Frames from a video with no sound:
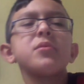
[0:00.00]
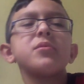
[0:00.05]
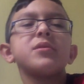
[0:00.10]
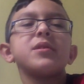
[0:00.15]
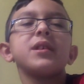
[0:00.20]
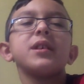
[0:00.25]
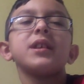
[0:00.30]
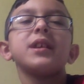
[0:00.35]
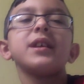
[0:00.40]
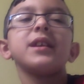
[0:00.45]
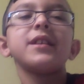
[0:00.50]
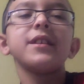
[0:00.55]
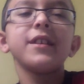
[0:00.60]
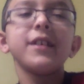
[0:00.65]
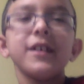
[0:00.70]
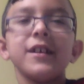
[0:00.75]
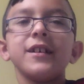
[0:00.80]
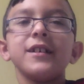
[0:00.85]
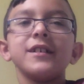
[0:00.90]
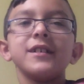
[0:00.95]
you didn't
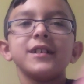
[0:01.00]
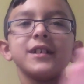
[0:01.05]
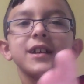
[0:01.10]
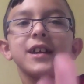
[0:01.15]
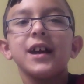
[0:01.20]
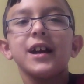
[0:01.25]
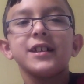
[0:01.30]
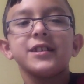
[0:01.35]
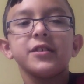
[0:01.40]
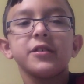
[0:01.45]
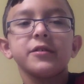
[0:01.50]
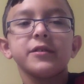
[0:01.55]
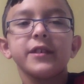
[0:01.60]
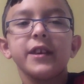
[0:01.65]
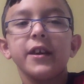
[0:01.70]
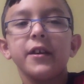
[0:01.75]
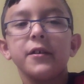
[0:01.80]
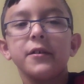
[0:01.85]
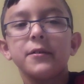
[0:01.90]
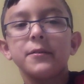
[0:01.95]
get so
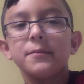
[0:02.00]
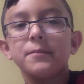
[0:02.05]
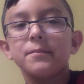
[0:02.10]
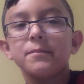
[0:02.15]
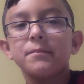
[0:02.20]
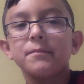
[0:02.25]
scared.